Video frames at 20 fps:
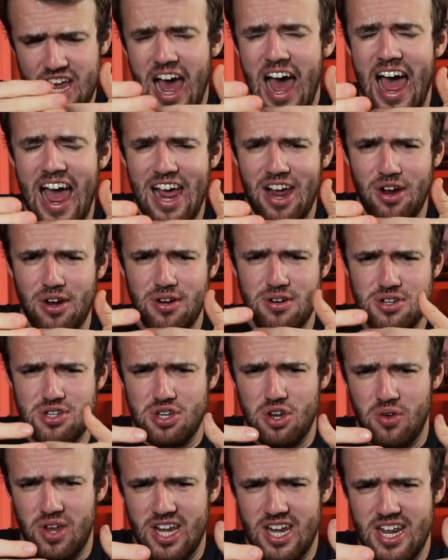higher,
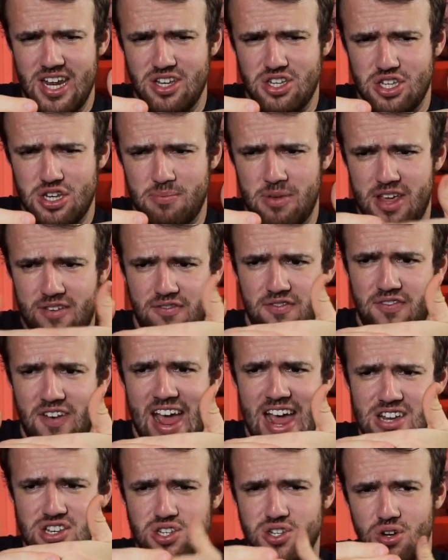so he needs to be
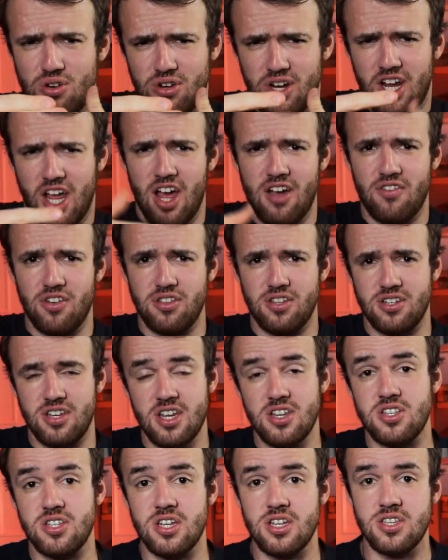faster to cover the
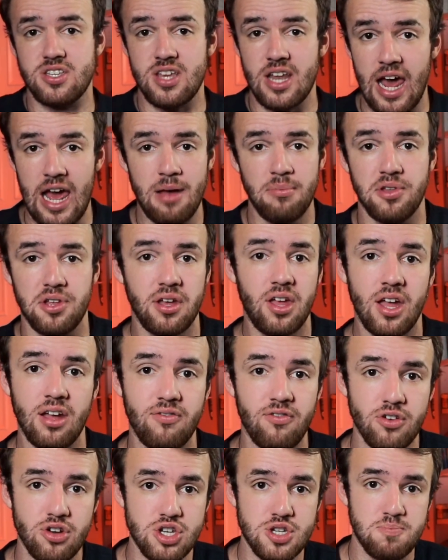distance, and I'm looking
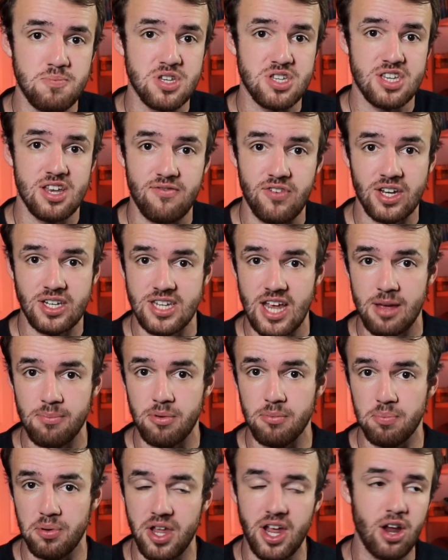for a specific type
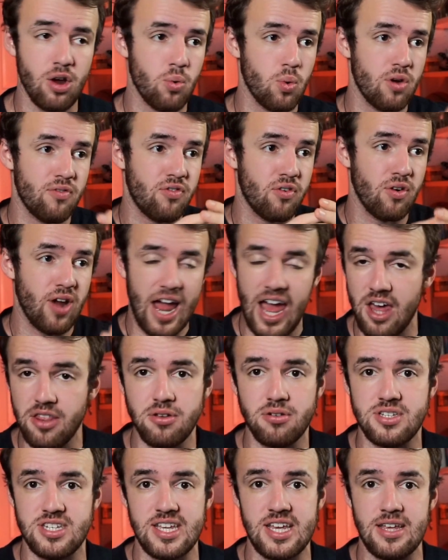of player, where for
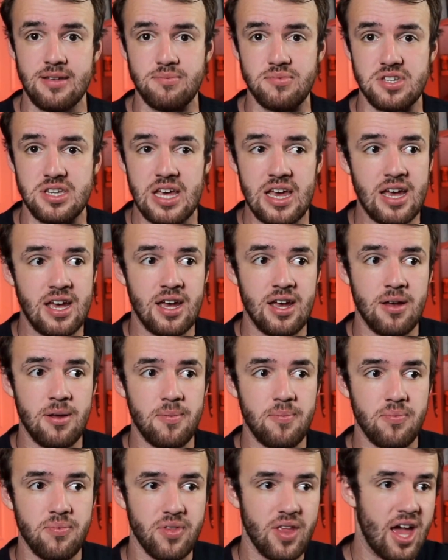other teams,
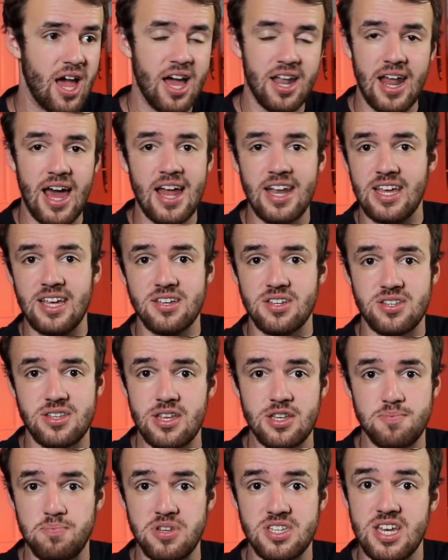Ananias
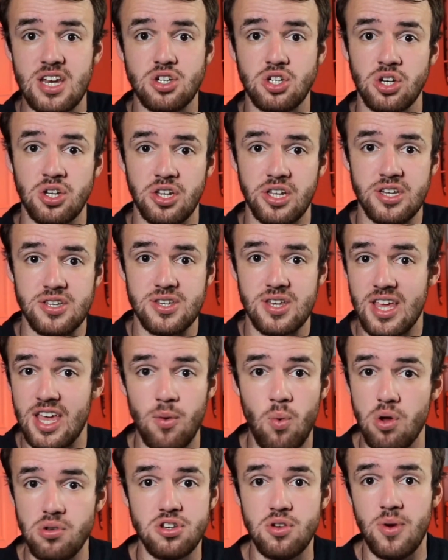is positionless.
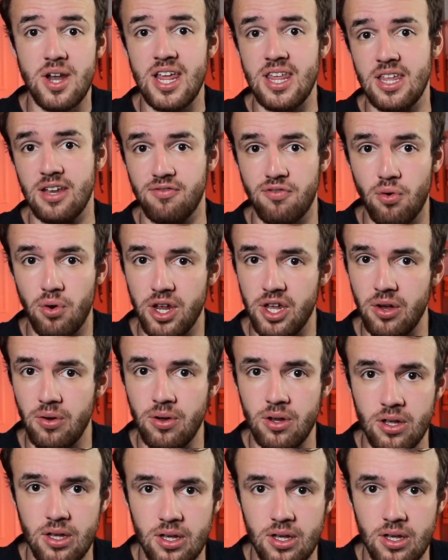He won't do anything for you.